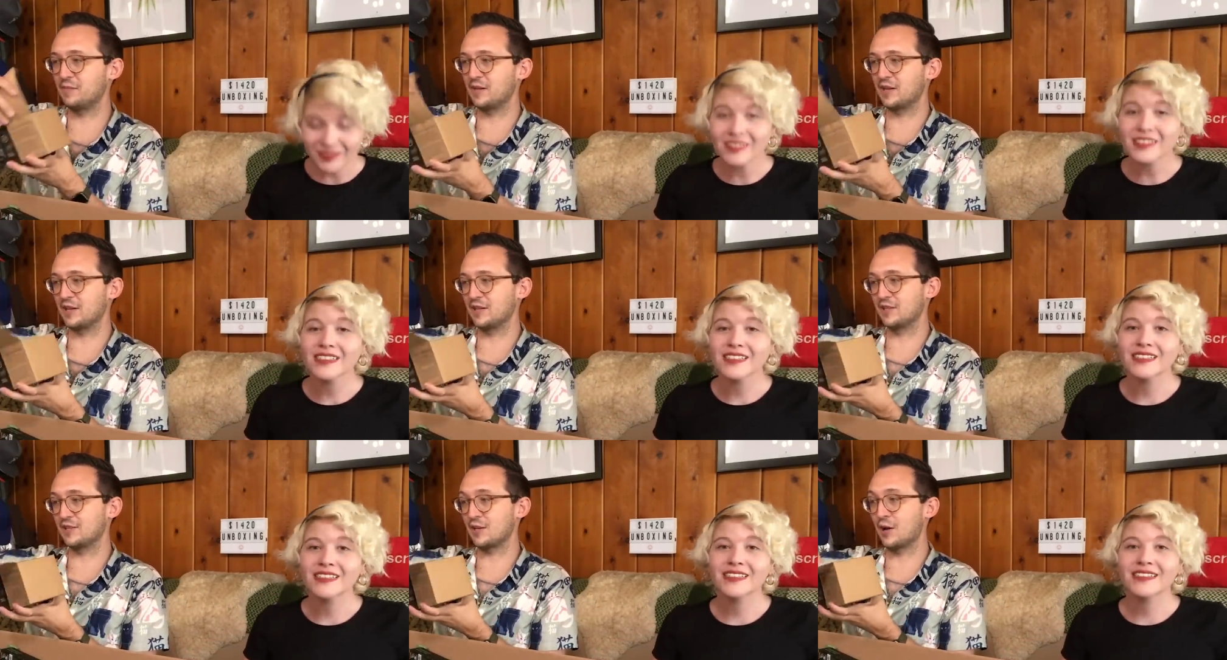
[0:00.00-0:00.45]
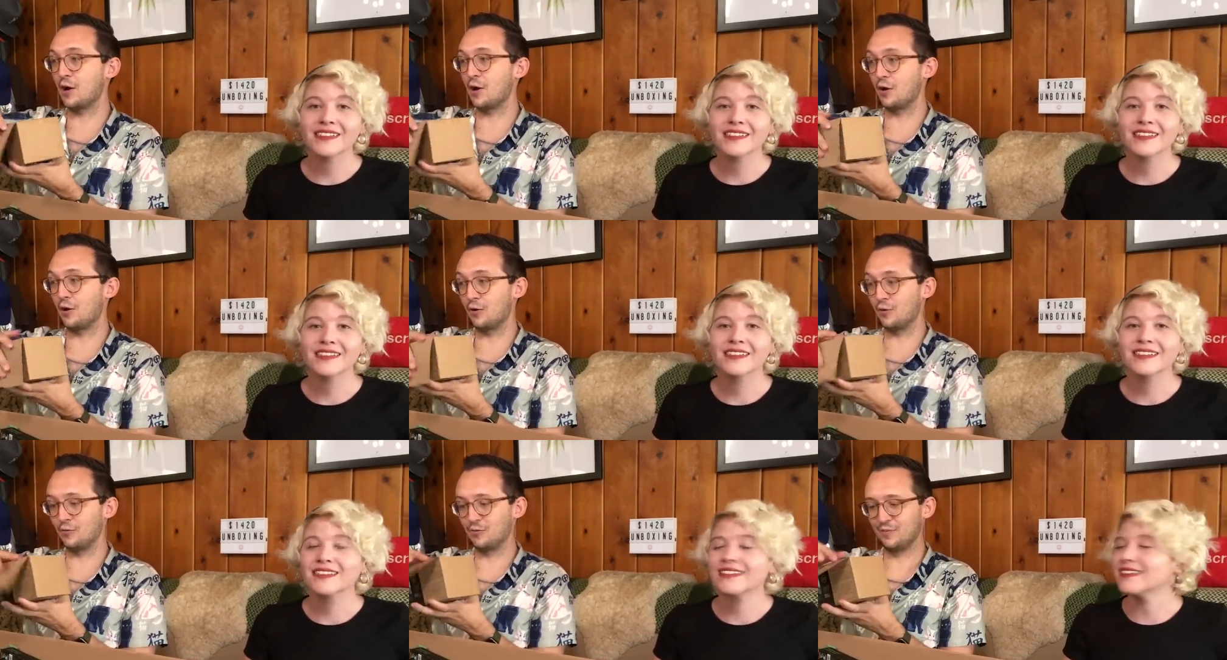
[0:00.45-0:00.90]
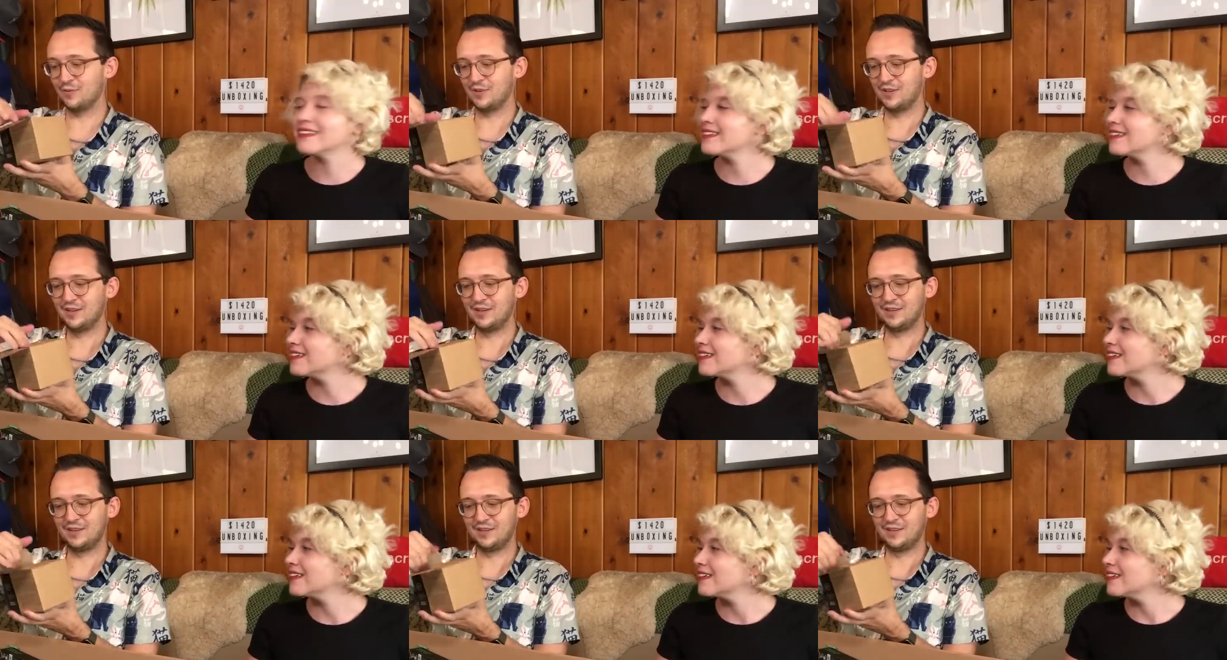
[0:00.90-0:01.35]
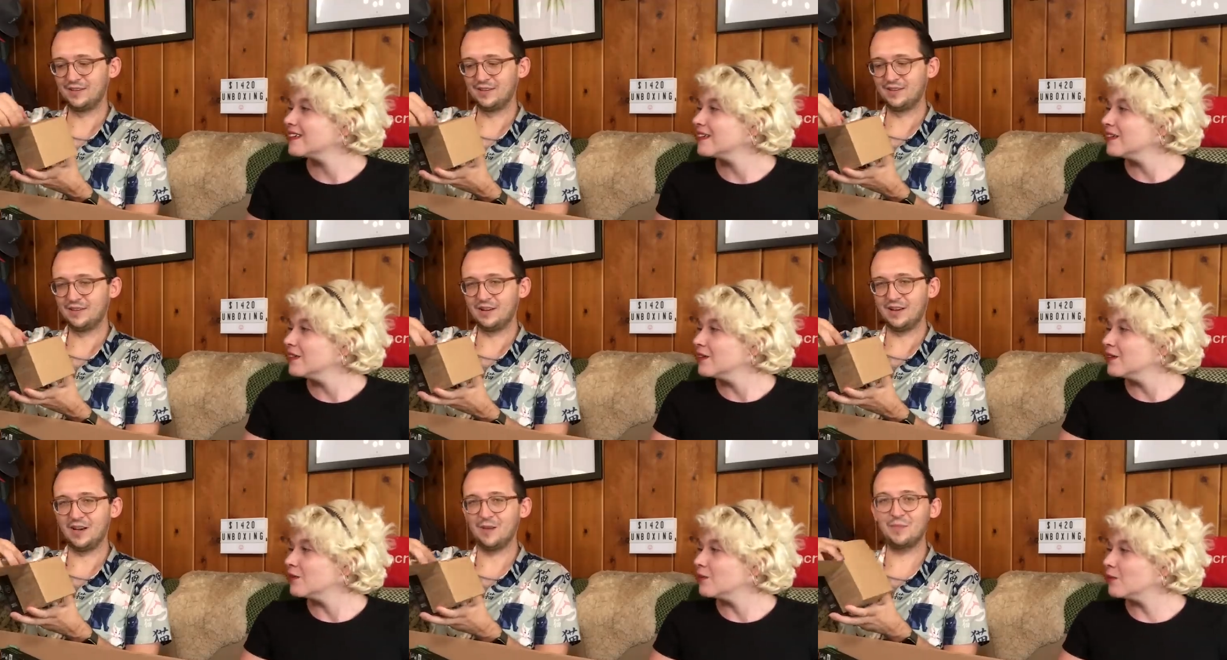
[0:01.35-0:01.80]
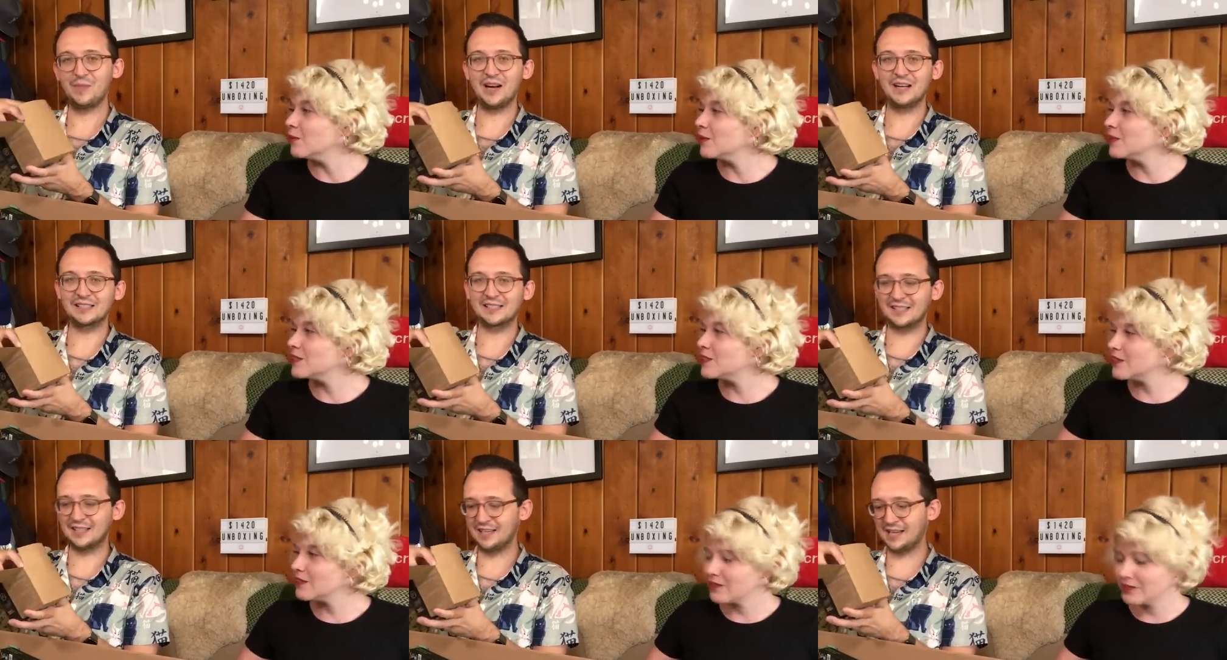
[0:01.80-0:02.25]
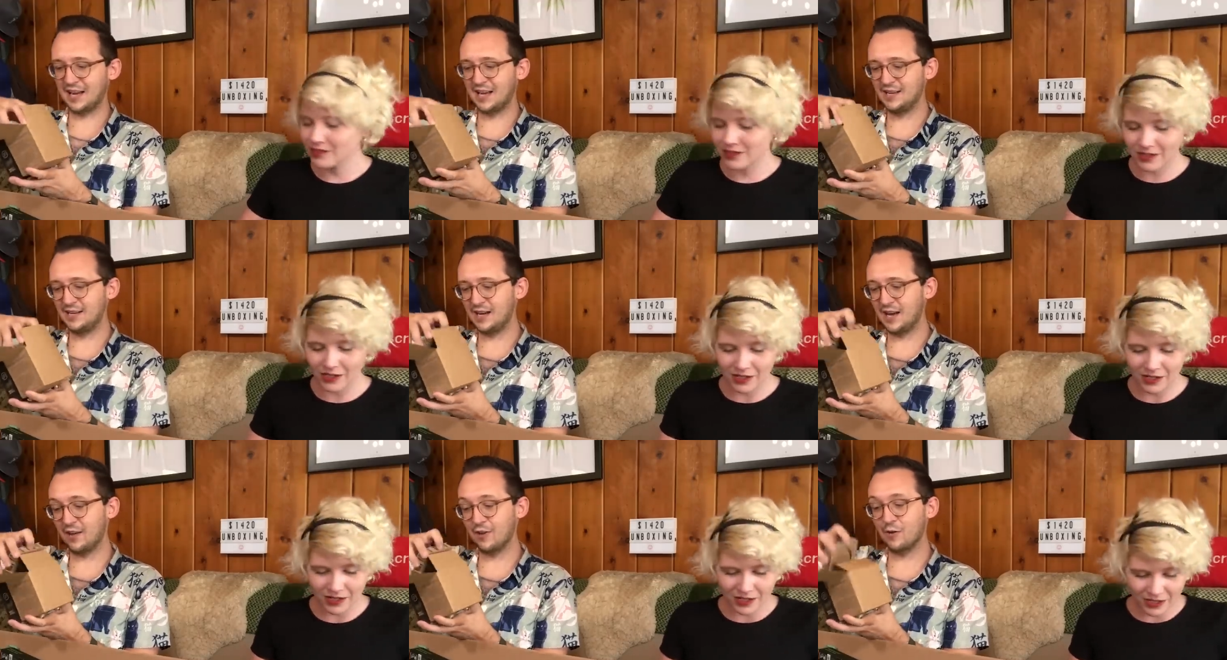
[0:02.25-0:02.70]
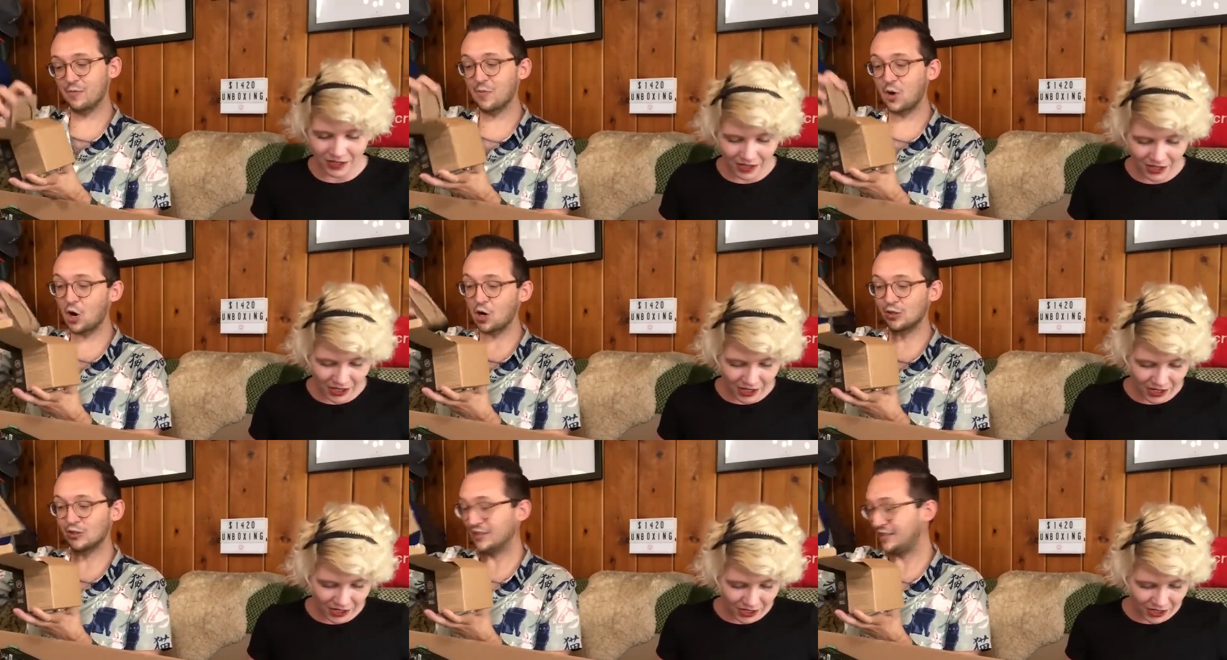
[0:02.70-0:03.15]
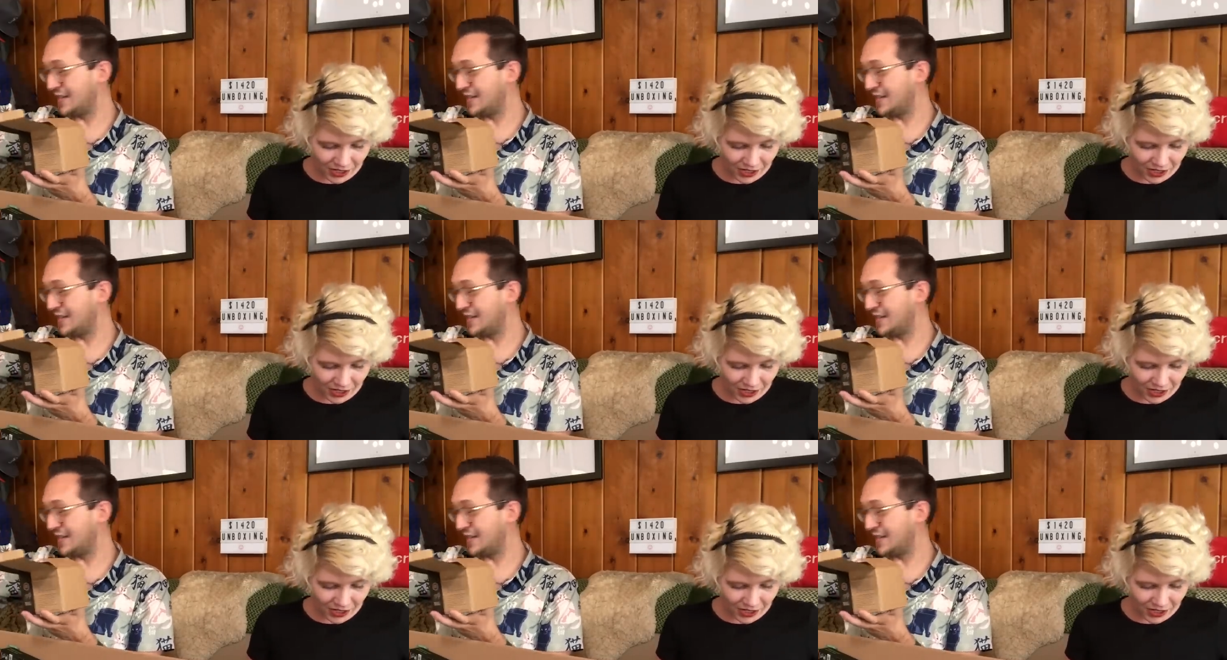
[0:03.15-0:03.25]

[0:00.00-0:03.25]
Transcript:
Speaker 1: because, uh-oh. Unboxing another Marley